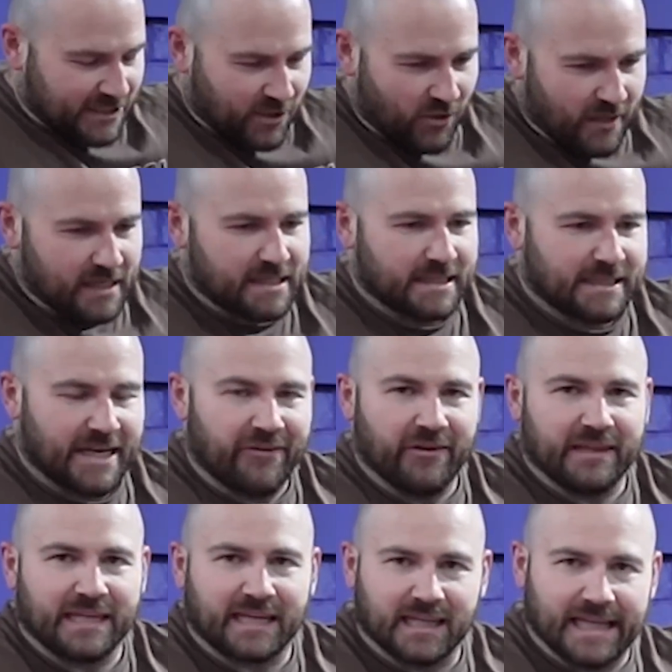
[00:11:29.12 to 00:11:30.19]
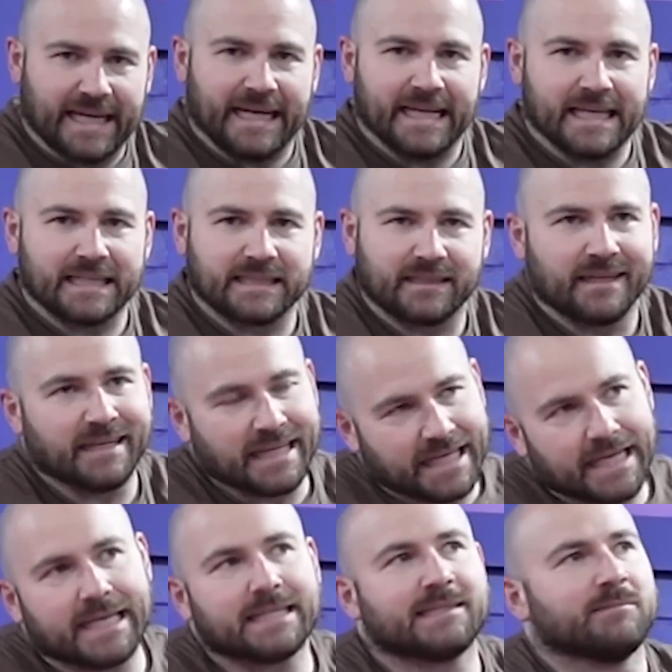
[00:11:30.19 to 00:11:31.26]
not necessarily the cleanest, the
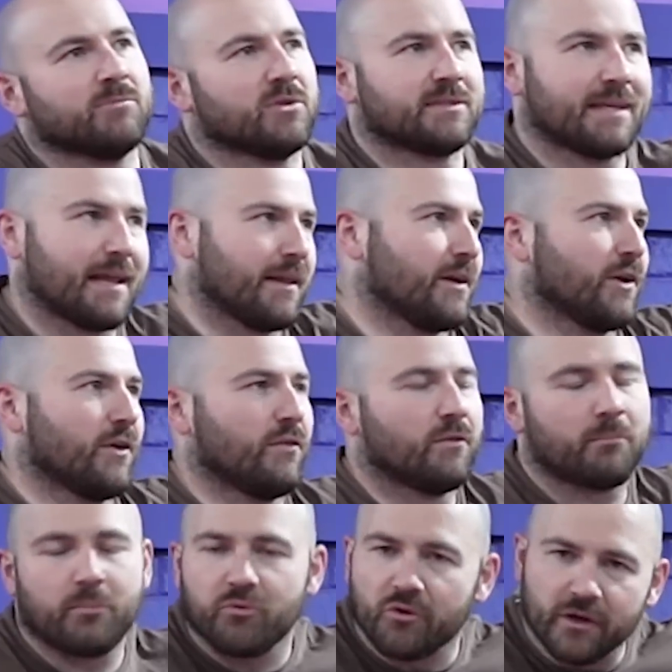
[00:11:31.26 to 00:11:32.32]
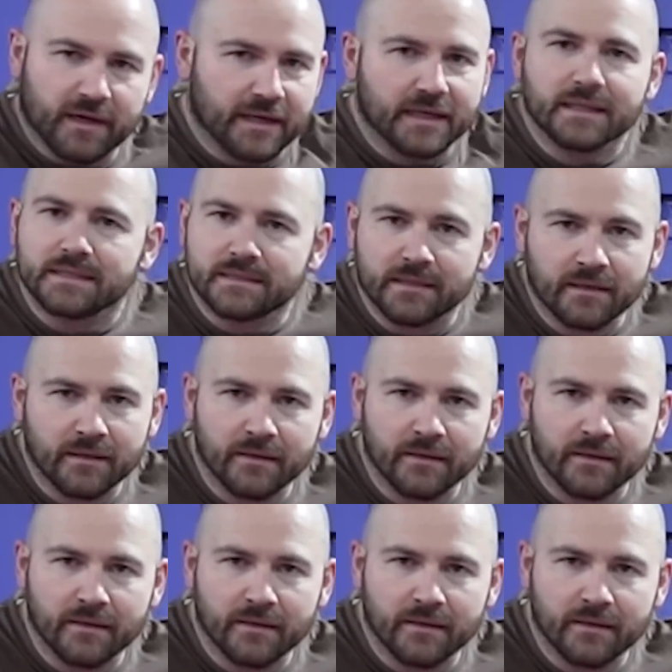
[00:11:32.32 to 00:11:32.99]
neatest, the most elegant, the prettiest.